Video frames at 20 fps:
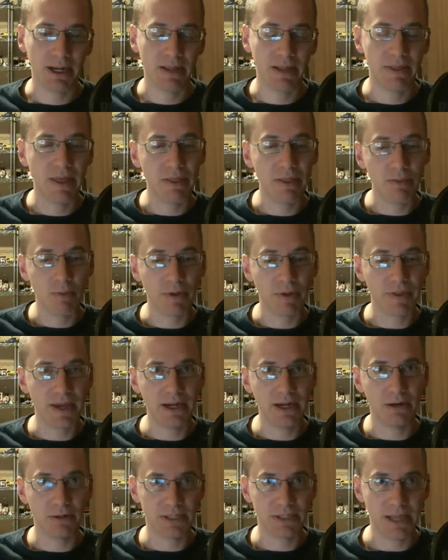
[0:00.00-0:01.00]
And then what
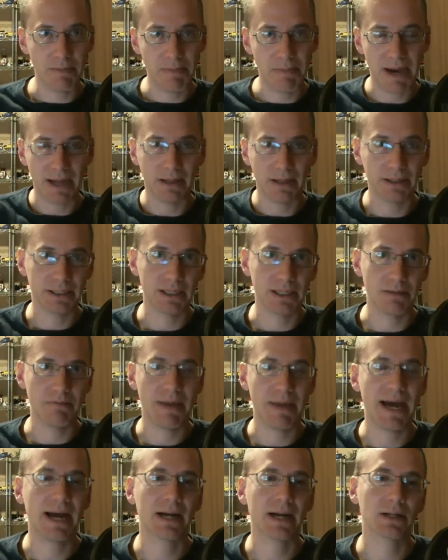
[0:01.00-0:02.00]
they do is they balance it
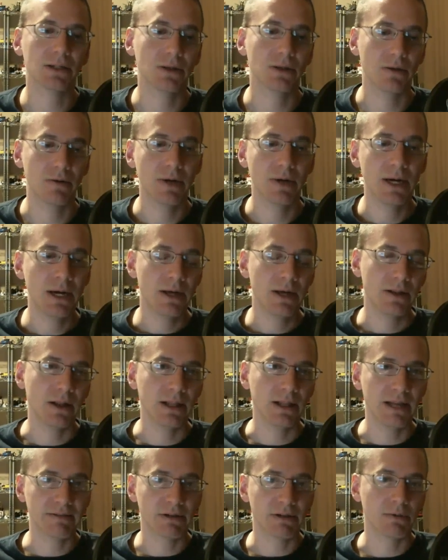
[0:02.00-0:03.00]
back. So the
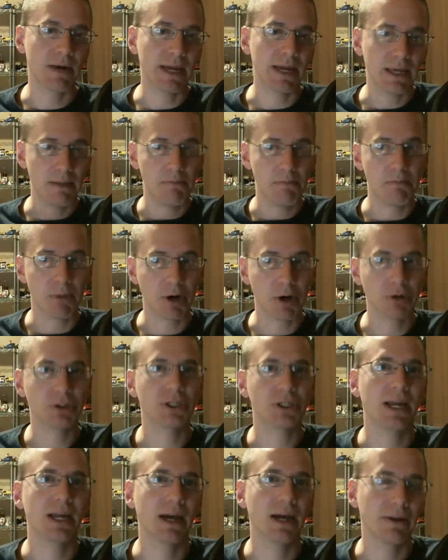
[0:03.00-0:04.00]
left and right get
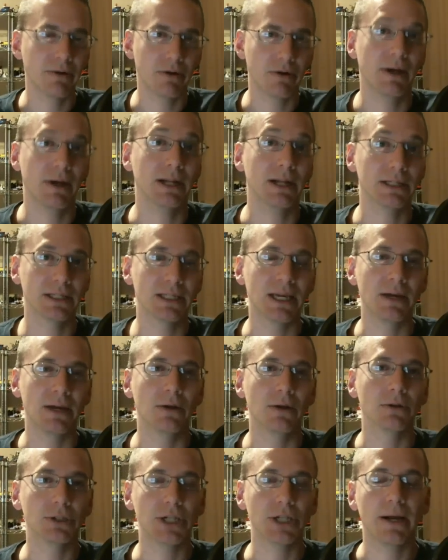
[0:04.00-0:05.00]
merged together and create a
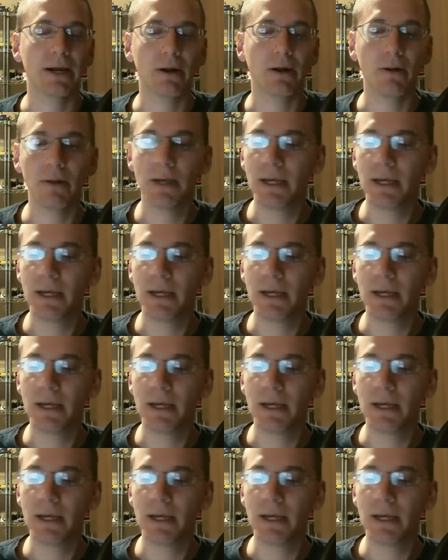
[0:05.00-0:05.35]
single channel.